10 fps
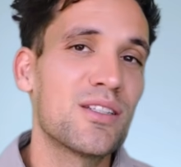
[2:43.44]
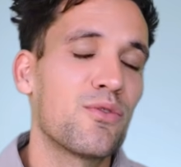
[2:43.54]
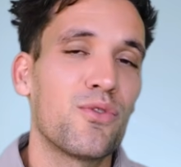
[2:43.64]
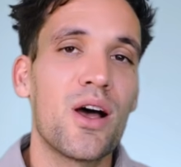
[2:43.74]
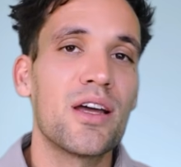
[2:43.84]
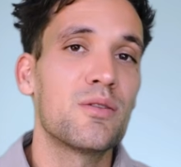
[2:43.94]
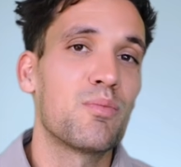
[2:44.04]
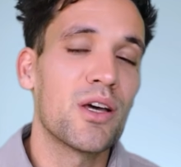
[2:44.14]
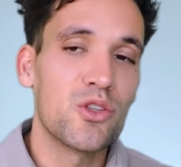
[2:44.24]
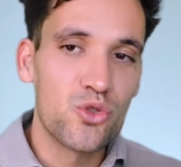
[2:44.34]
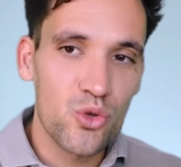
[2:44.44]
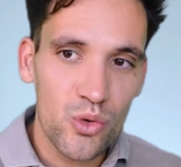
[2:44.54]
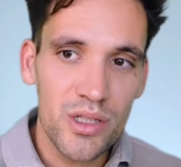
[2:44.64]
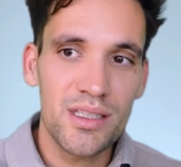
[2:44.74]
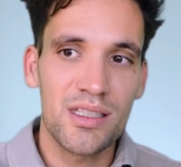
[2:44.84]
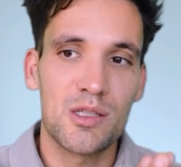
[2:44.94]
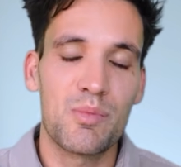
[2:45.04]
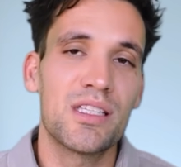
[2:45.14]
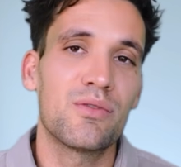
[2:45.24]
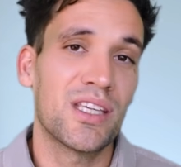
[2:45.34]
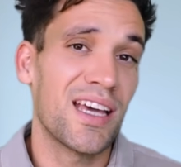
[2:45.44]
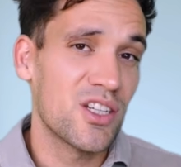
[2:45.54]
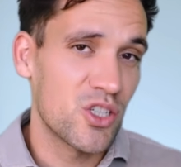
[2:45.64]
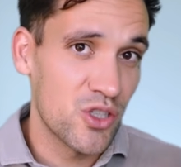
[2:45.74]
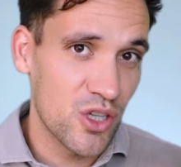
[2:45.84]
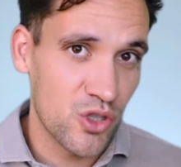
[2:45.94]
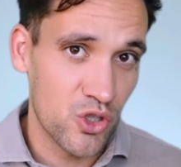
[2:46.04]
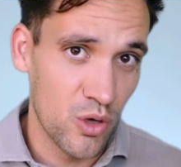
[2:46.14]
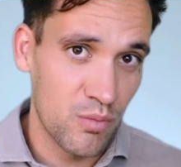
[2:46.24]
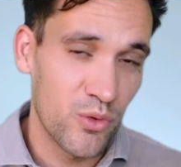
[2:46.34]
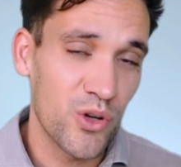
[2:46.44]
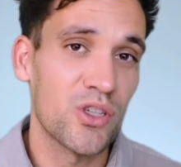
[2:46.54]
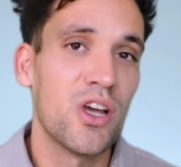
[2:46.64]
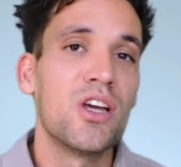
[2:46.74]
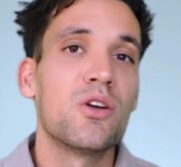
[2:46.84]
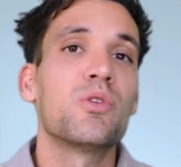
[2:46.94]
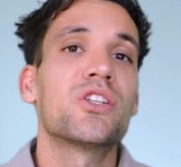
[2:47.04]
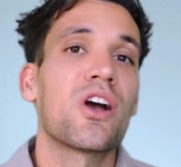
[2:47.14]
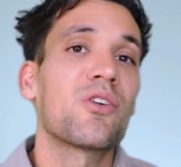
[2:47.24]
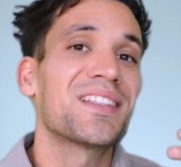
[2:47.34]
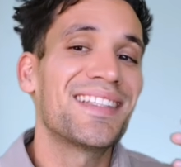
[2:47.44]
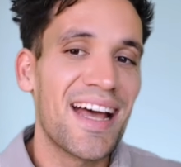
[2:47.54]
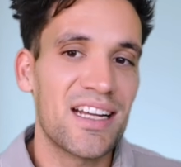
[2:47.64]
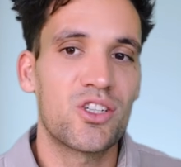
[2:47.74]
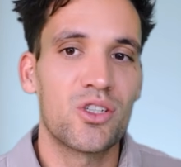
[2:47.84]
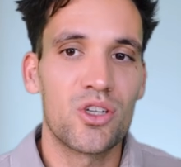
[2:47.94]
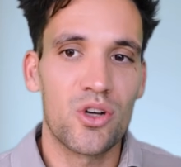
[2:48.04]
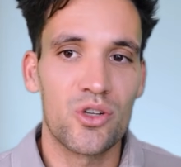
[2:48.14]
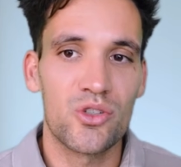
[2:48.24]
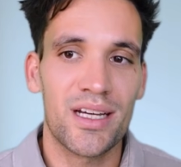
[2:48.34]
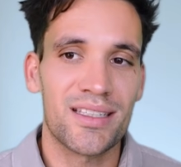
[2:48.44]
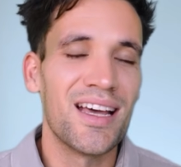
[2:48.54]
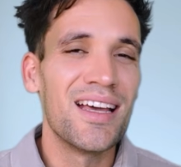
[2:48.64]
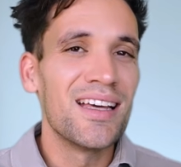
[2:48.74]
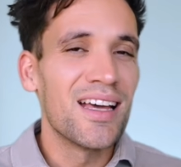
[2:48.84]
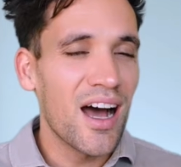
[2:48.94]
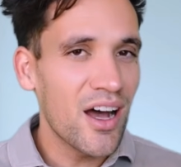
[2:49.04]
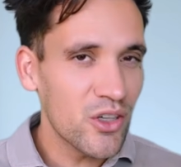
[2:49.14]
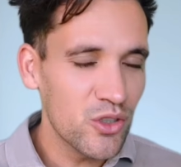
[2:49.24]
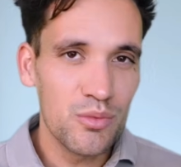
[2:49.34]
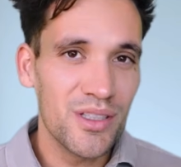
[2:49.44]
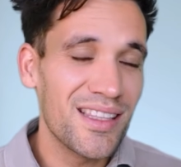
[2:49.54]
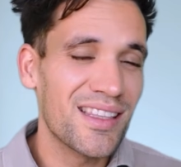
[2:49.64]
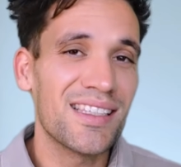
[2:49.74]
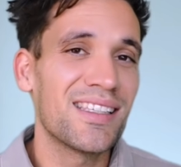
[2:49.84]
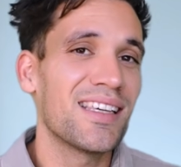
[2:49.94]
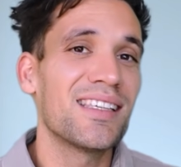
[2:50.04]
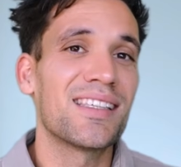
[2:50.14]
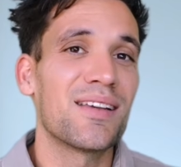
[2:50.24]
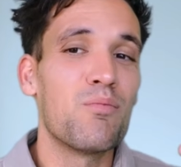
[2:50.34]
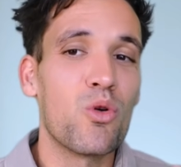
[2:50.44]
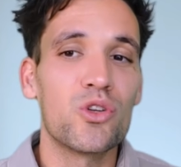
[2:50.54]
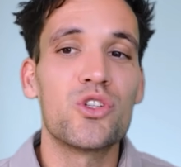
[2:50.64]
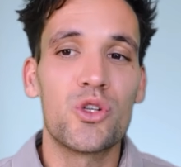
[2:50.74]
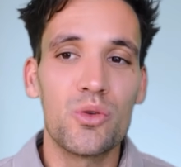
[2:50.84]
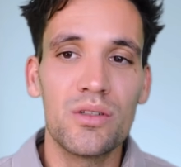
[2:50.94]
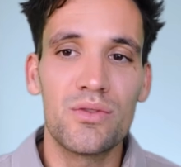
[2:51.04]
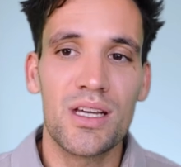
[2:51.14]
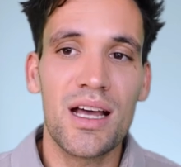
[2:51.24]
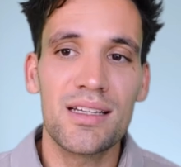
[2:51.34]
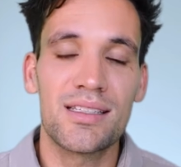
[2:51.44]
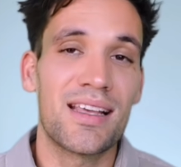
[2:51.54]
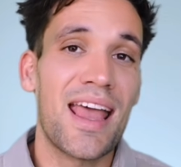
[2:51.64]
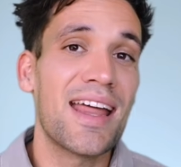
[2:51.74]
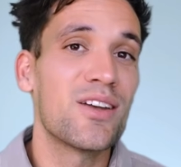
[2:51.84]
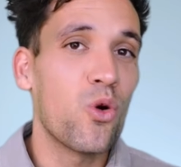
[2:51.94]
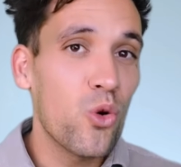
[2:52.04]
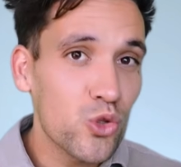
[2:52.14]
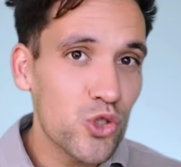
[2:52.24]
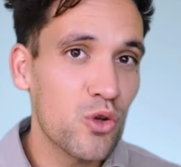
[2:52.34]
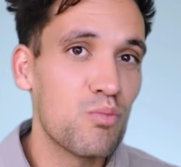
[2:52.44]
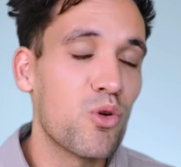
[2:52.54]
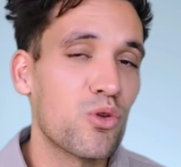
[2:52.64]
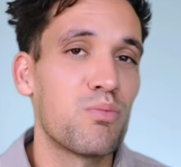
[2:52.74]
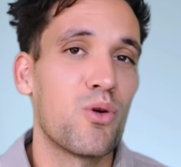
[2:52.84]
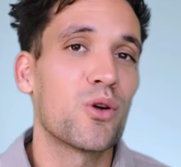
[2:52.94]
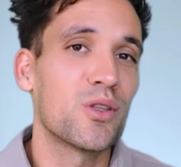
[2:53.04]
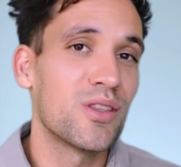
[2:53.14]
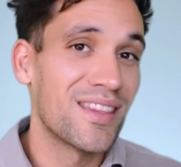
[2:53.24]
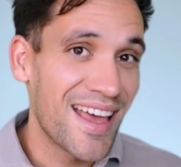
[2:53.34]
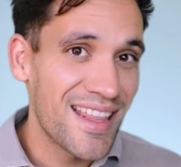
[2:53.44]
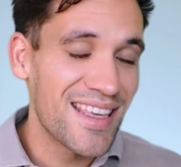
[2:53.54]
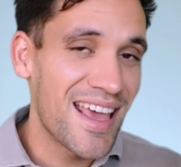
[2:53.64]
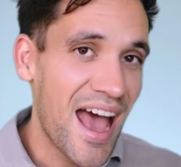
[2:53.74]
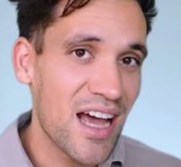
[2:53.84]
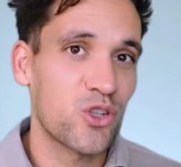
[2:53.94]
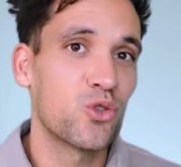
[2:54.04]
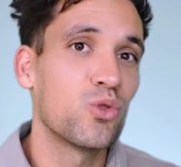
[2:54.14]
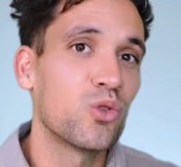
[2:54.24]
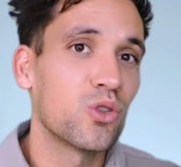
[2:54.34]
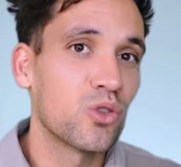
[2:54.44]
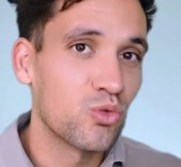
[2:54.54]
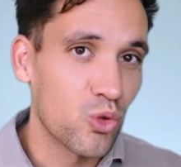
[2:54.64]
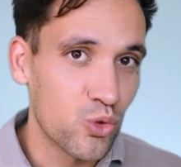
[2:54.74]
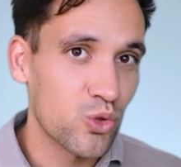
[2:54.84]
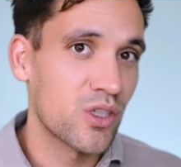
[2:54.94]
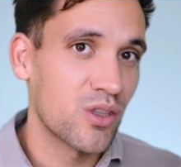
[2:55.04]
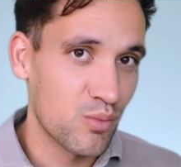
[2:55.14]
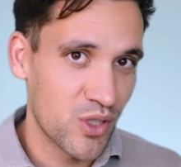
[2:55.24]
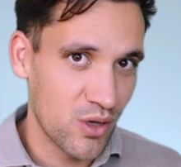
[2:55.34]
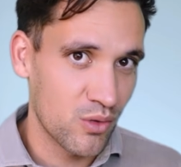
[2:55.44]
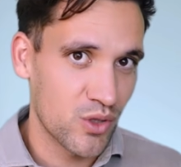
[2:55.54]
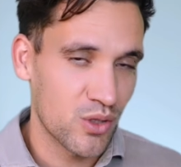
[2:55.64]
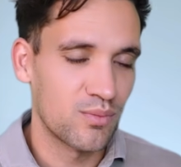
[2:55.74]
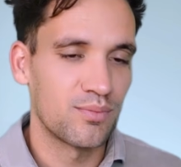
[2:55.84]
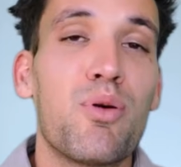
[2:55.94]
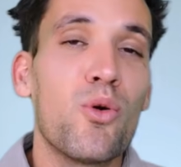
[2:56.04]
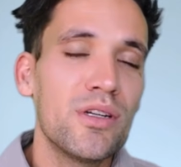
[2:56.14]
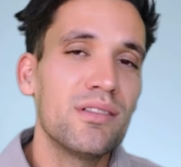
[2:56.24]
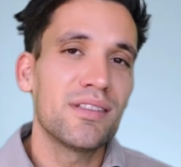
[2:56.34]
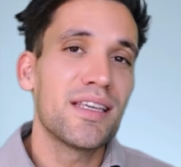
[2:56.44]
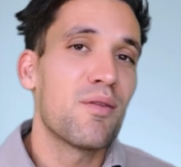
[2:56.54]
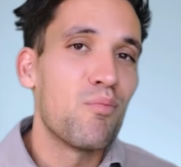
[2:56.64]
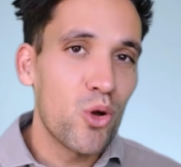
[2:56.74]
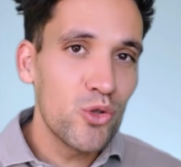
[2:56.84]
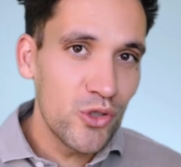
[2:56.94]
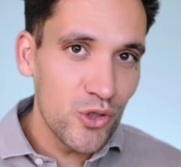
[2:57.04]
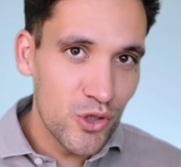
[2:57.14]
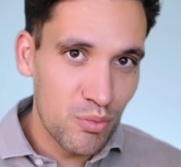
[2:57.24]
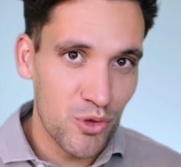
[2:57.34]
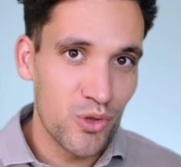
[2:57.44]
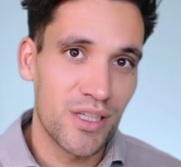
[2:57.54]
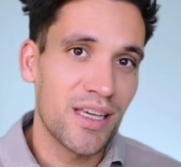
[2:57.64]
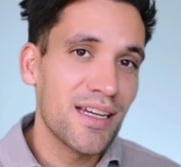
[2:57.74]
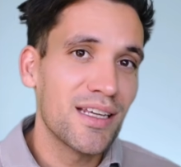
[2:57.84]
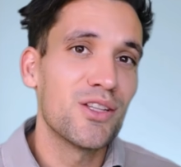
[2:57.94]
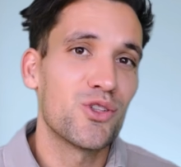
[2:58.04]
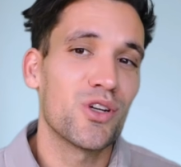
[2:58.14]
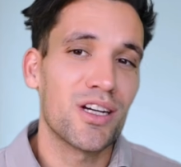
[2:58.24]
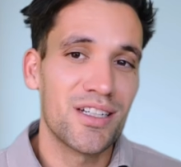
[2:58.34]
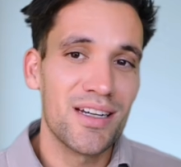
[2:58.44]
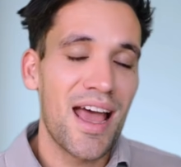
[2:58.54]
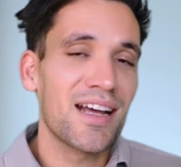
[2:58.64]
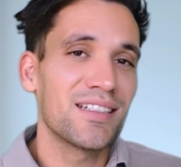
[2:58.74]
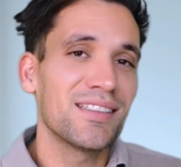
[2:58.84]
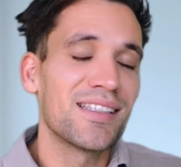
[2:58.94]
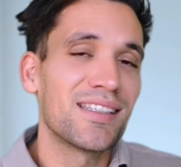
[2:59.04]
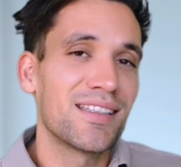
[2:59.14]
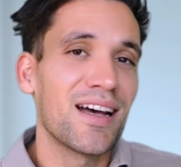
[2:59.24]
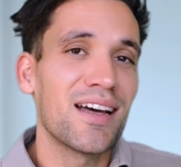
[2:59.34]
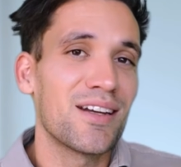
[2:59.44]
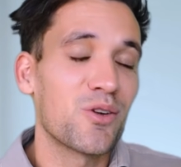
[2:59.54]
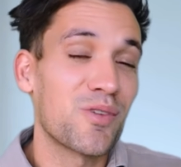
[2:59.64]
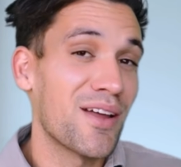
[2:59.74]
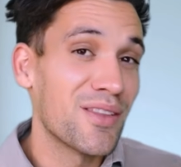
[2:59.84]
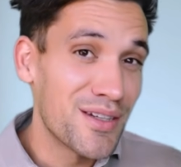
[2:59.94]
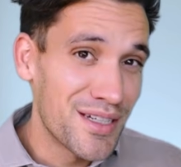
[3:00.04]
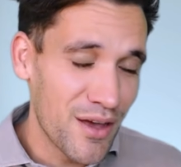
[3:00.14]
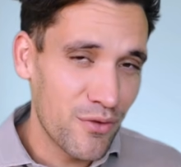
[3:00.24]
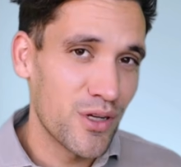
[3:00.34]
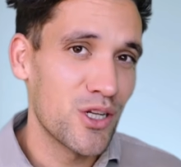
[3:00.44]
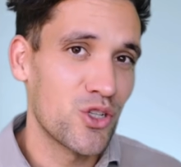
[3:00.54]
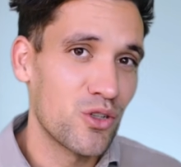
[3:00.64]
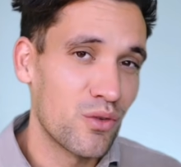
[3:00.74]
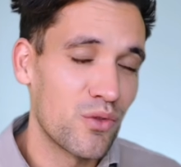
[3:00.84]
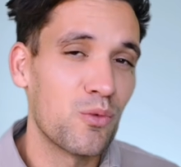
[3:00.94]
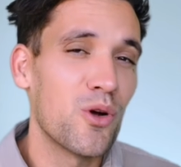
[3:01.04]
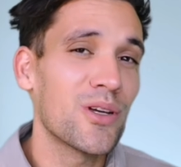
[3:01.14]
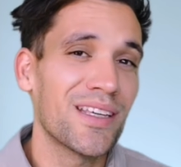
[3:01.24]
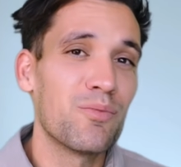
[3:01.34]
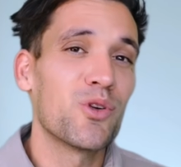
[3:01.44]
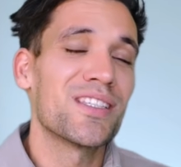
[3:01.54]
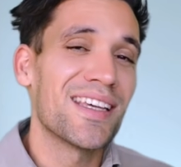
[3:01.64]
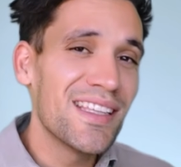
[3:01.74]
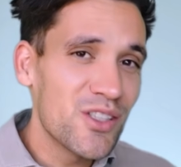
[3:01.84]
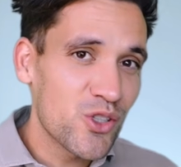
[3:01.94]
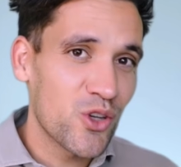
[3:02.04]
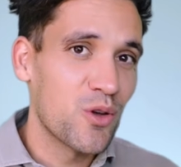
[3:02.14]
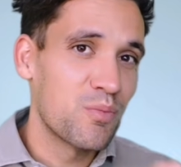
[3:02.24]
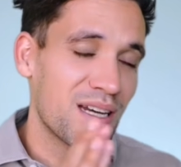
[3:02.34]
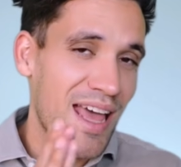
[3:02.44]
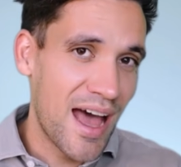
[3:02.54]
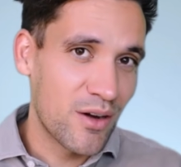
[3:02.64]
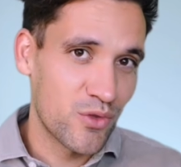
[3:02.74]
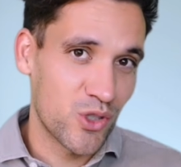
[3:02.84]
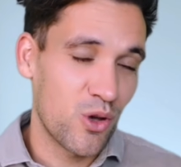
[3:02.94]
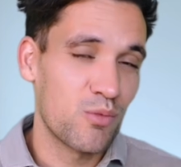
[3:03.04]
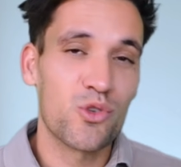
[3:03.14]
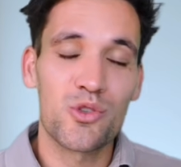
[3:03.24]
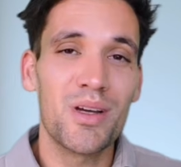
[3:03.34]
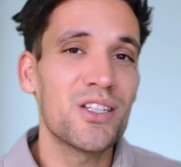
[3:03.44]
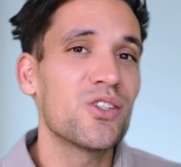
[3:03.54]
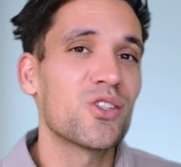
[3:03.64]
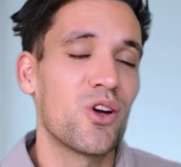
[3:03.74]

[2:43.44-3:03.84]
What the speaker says: is defined by the drawings, the specifications, and the scope of works, which are attached to the contract. Arguably, this is more intuitive to us and also more important than the actual rules themselves. Importantly, most disputes in construction actually start around the definition of the work and what is in scope and out of scope. So as much as